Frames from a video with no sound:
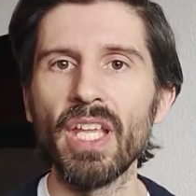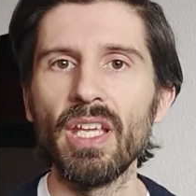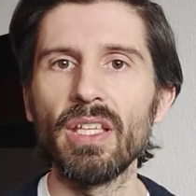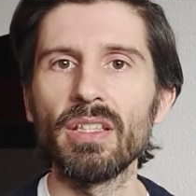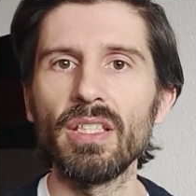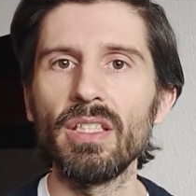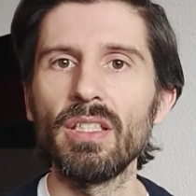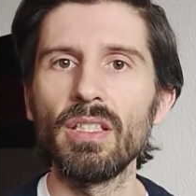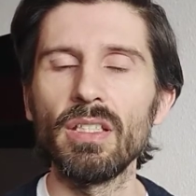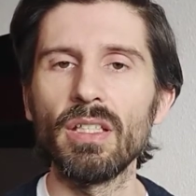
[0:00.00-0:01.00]

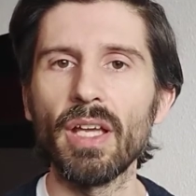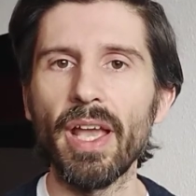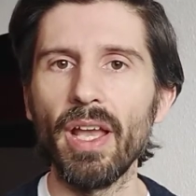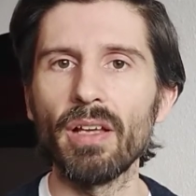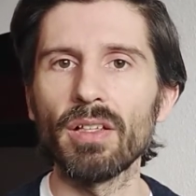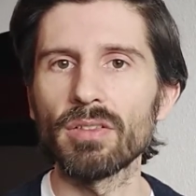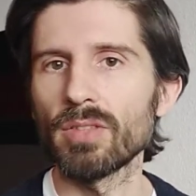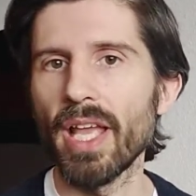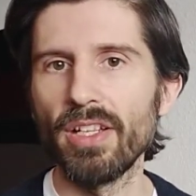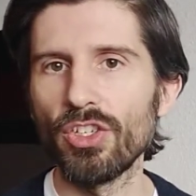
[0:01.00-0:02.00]
the
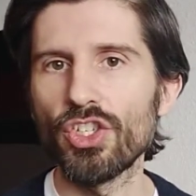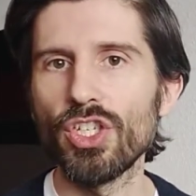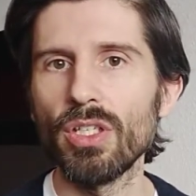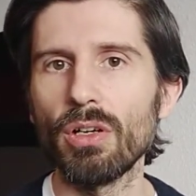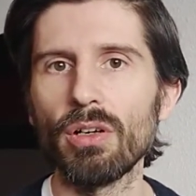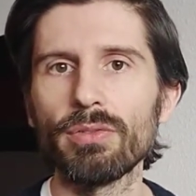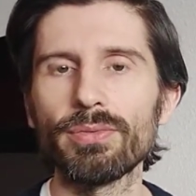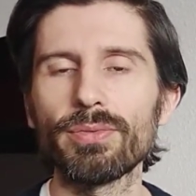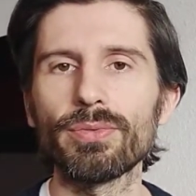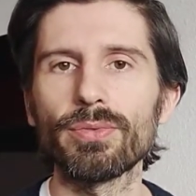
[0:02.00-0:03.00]
energy
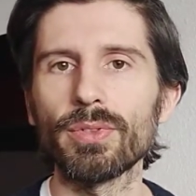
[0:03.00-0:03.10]
of